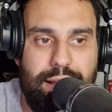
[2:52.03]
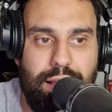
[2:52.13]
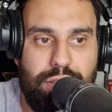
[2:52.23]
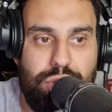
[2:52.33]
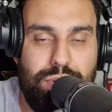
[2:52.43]

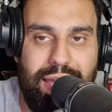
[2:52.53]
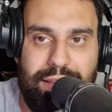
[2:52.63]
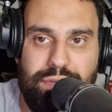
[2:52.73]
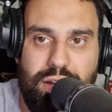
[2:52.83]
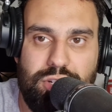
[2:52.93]

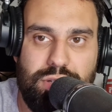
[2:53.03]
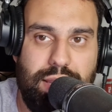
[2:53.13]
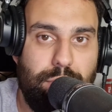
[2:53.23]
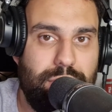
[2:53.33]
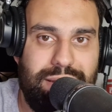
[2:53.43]
UK version,
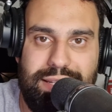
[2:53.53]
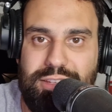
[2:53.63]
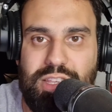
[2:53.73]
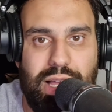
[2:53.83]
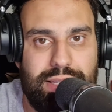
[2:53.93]
it would have been a
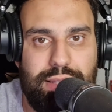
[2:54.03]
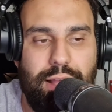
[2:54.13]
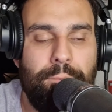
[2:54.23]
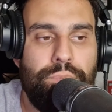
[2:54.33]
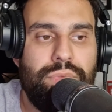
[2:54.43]
disaster.